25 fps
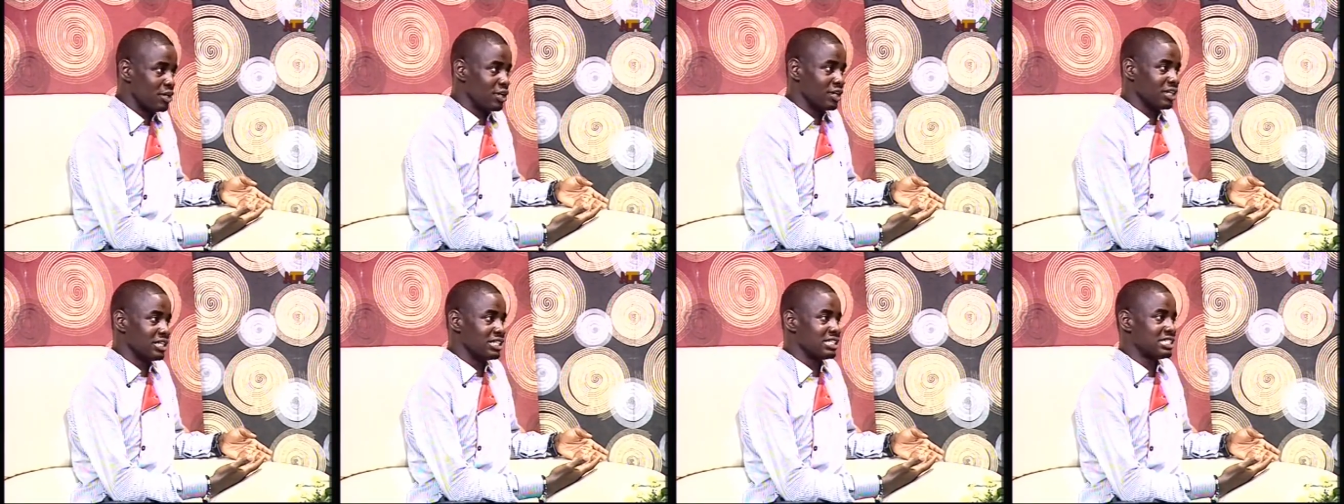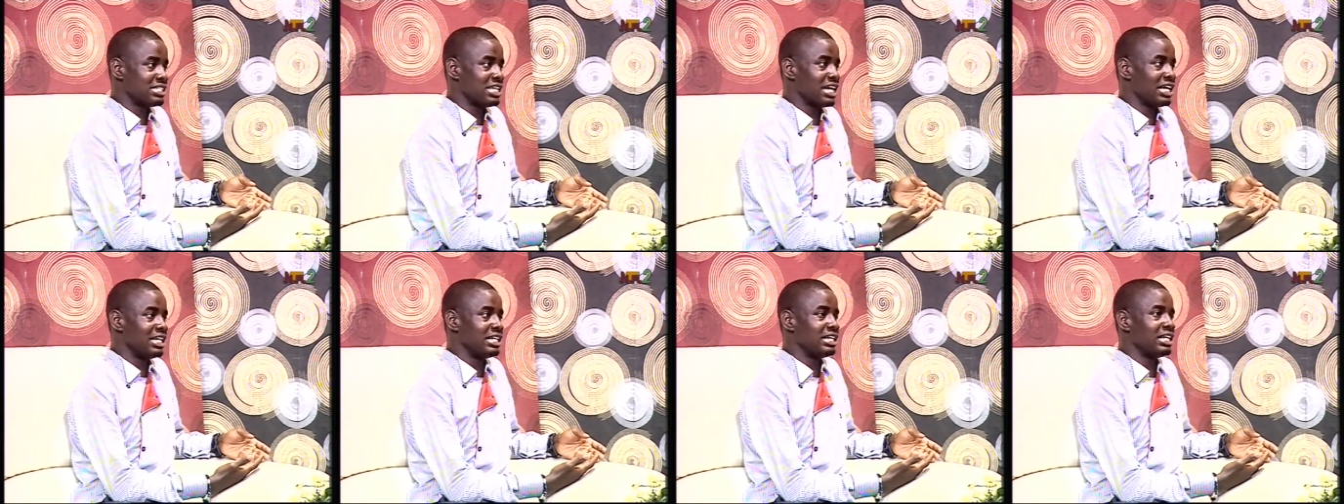You mm.
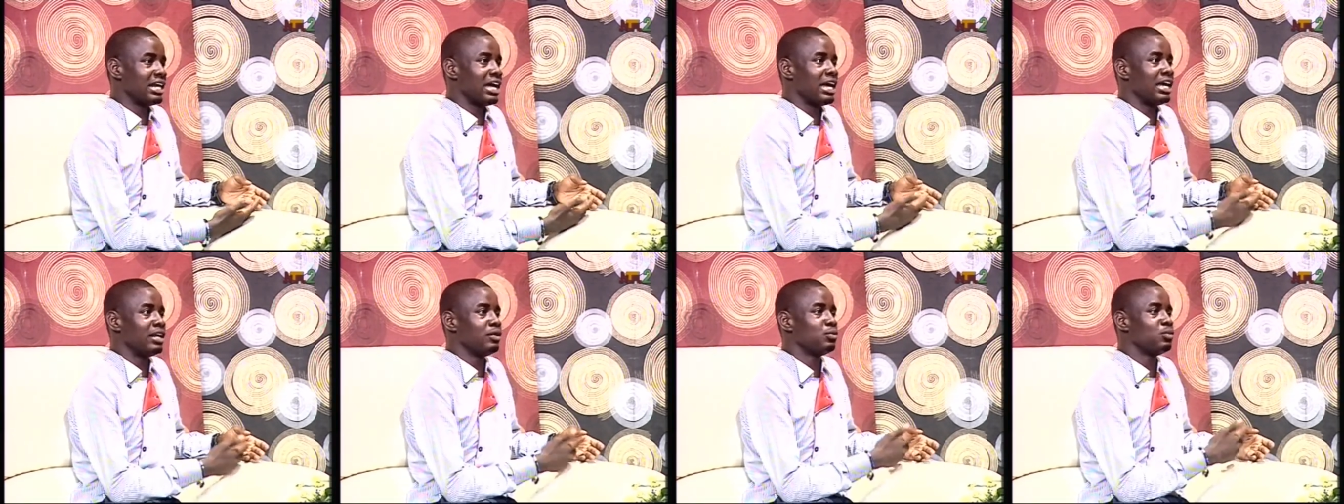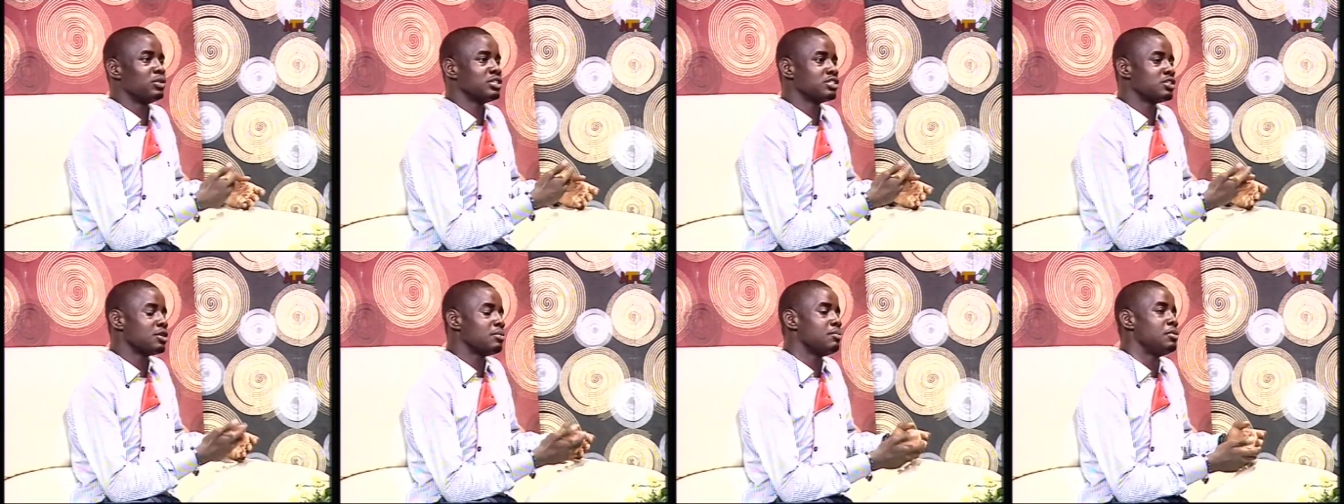understand, and
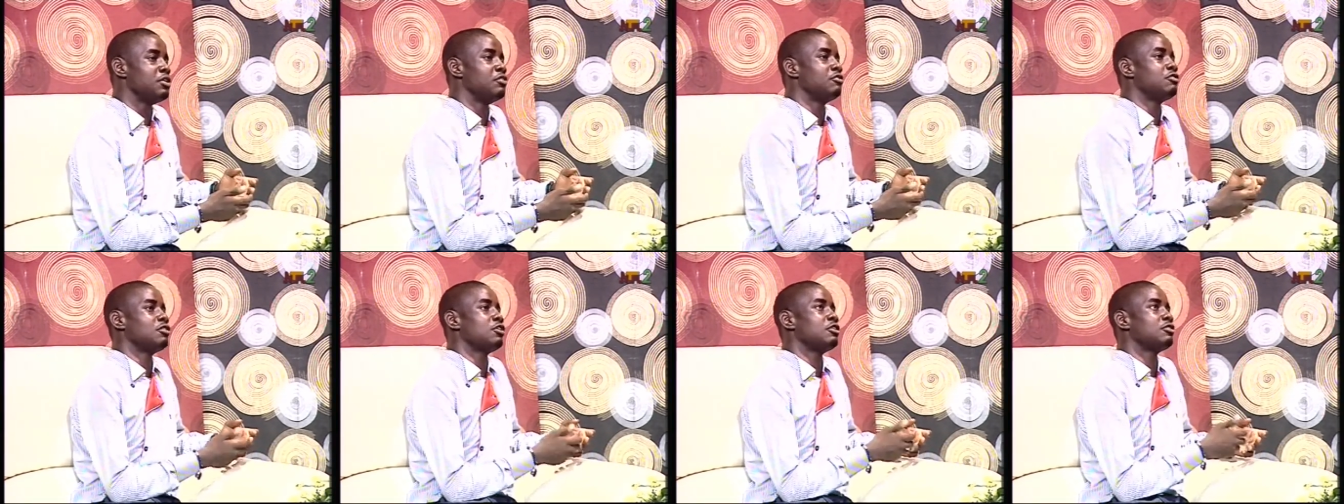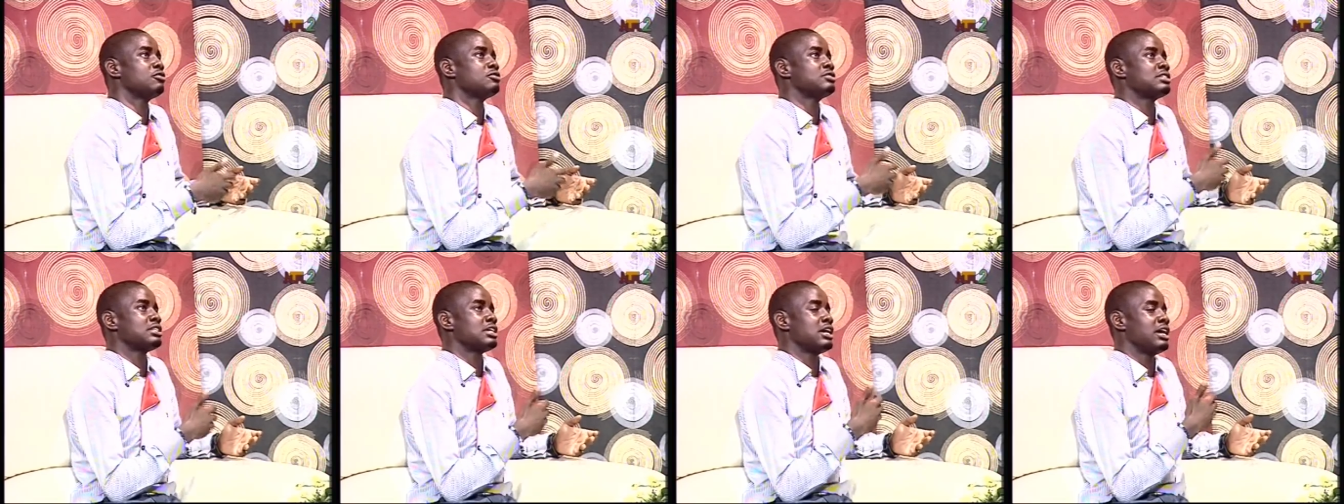wisdom
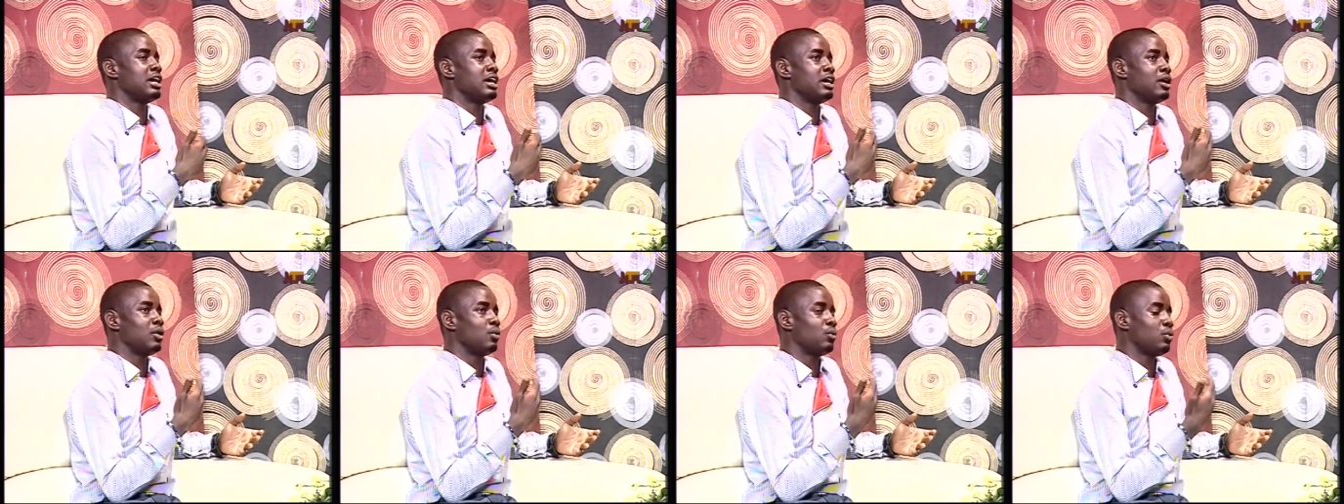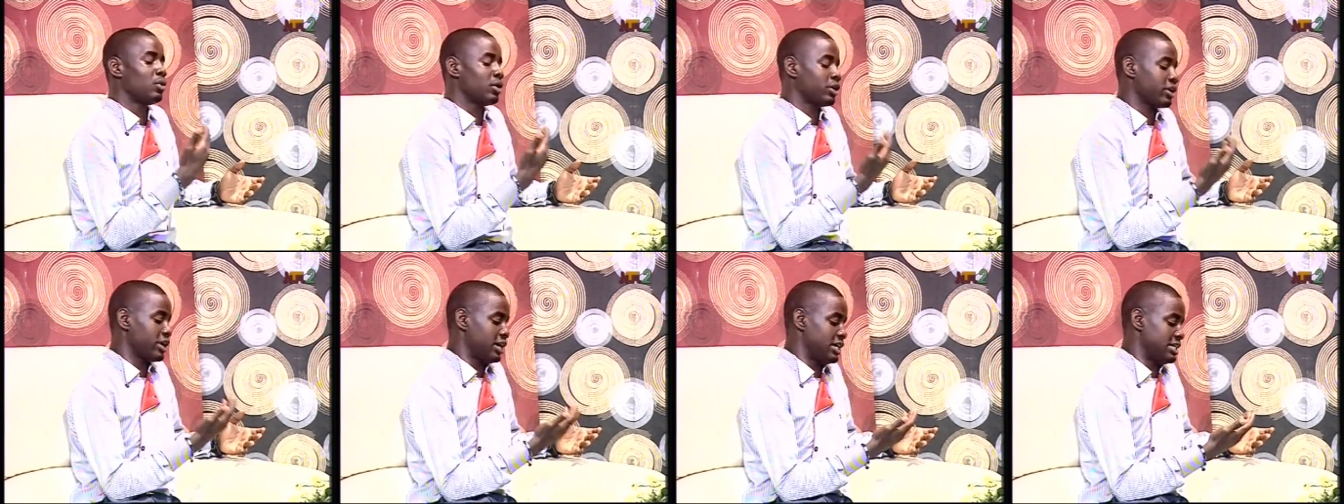involves uh,
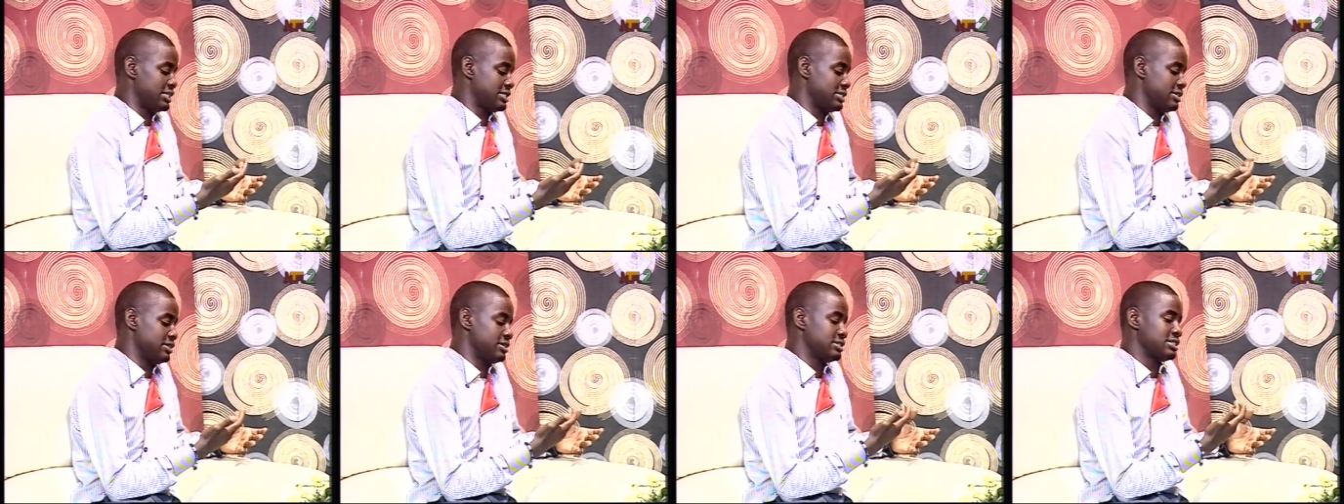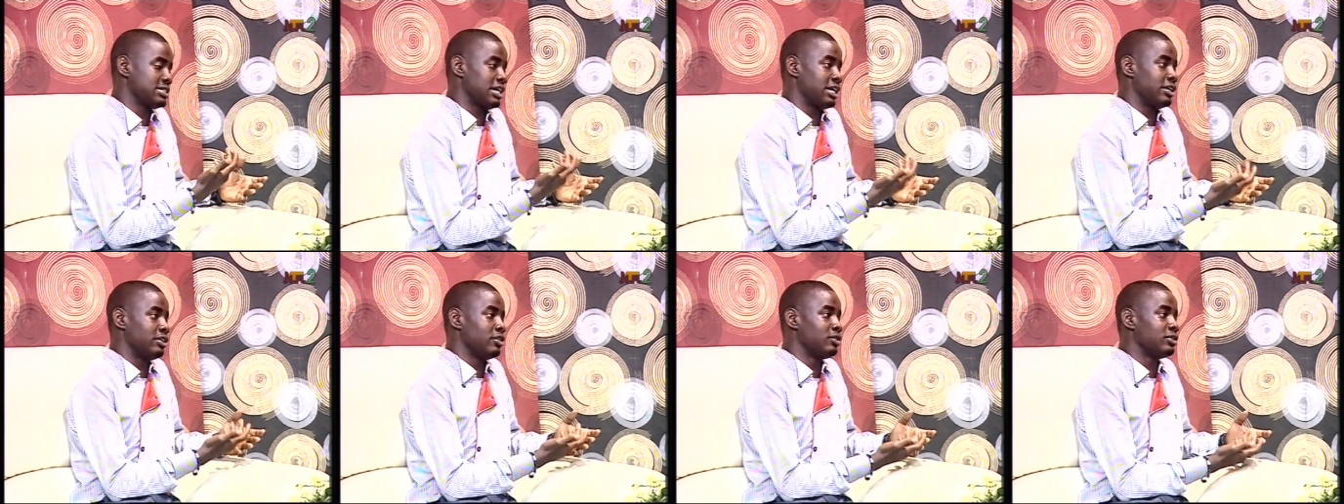work
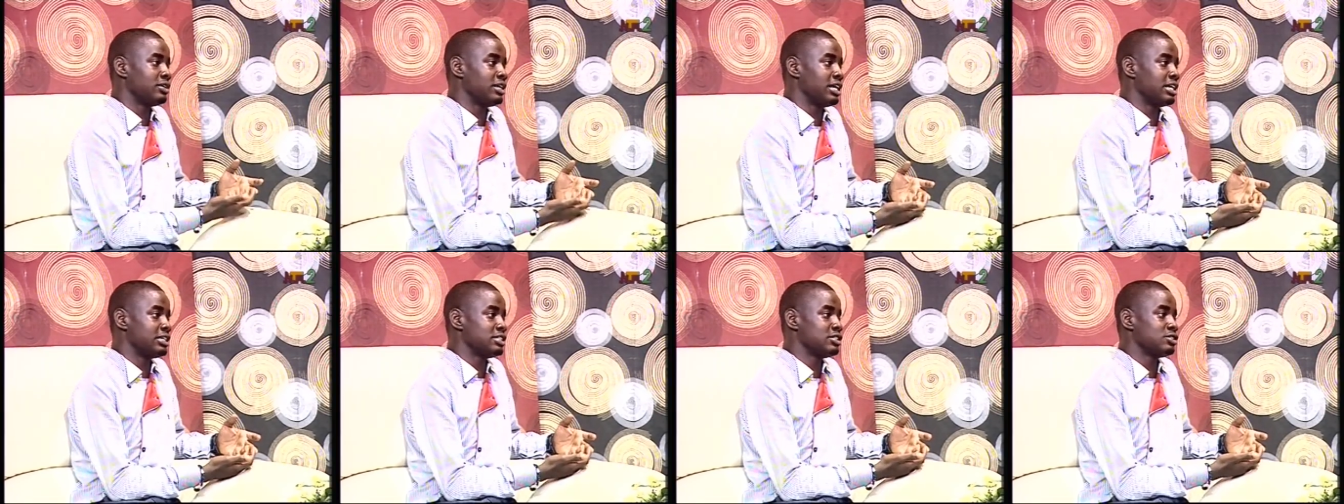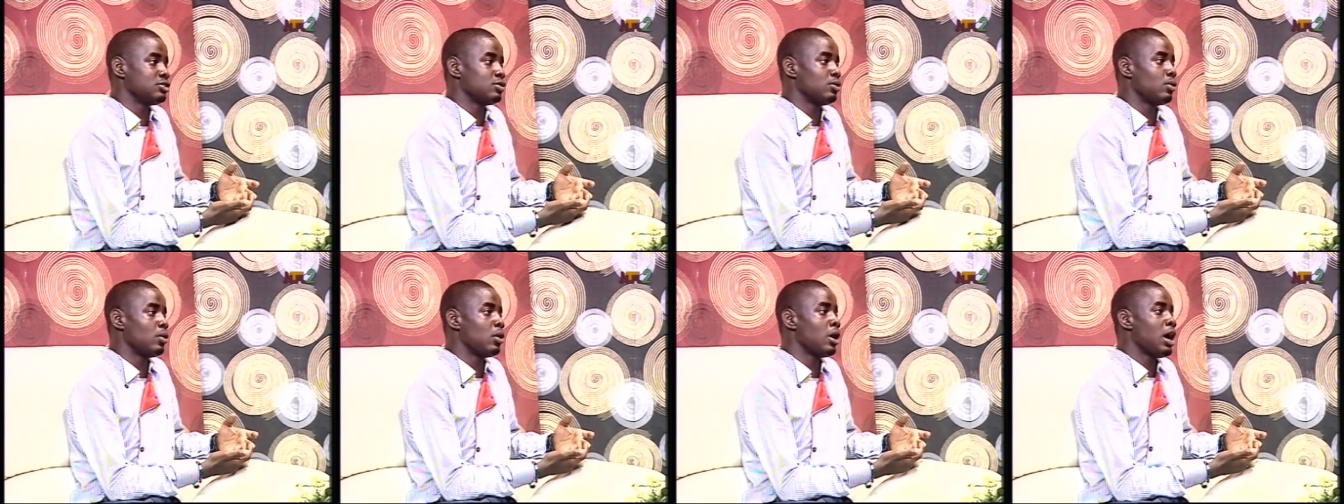ethics and all that.
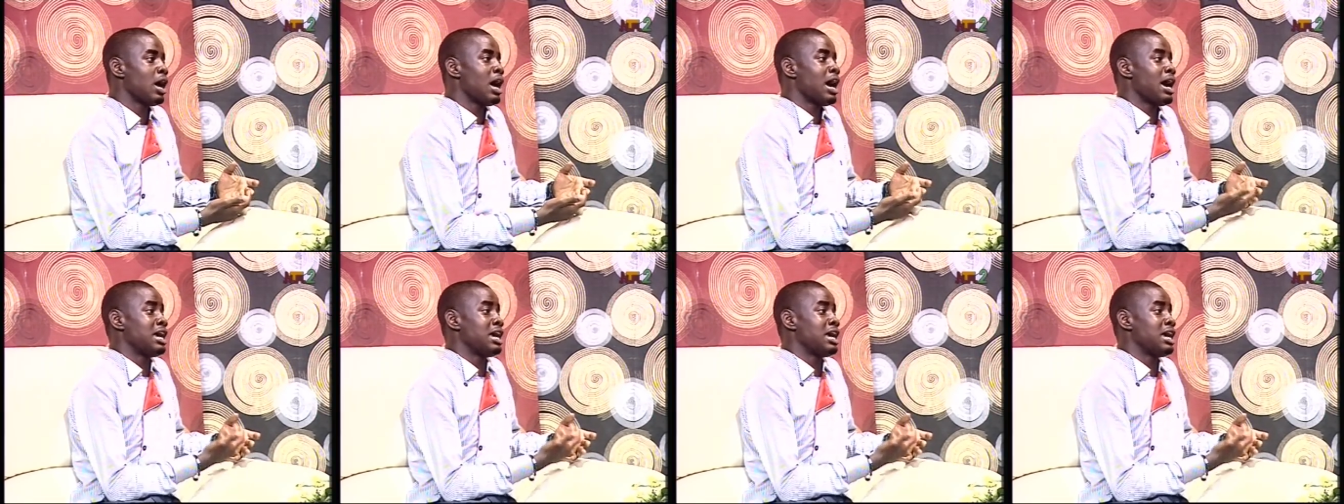So, mm.